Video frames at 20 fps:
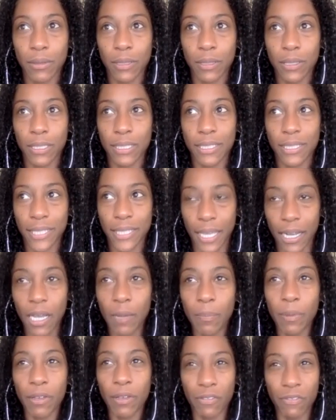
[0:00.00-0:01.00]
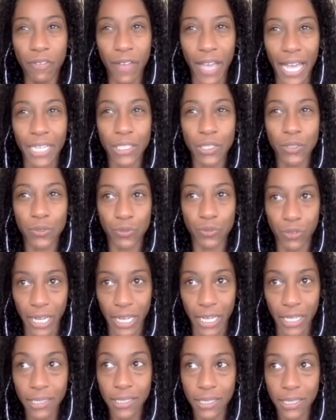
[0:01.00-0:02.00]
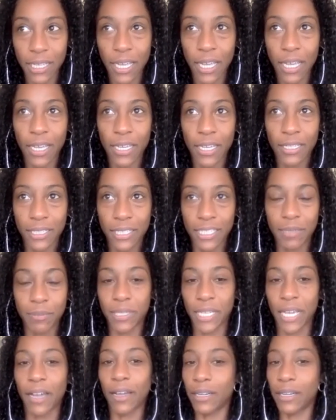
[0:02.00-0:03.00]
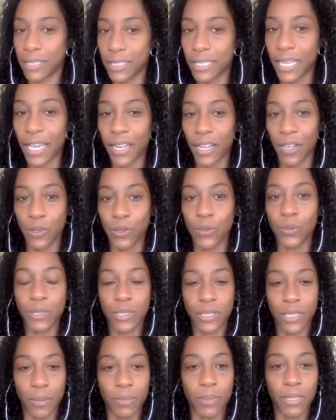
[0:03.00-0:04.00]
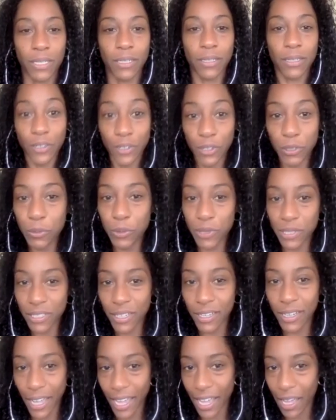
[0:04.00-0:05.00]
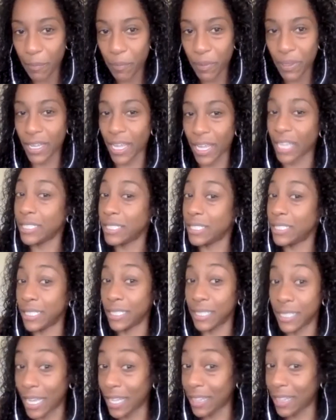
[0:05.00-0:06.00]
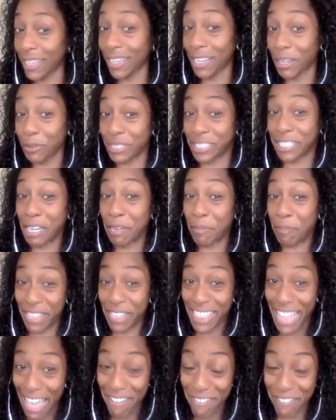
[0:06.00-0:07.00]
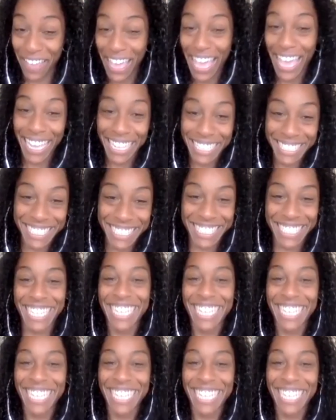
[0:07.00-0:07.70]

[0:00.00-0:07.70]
set up a fast race, deep down inside, I knew something good was going to happen. I did not think it was going to be that fast.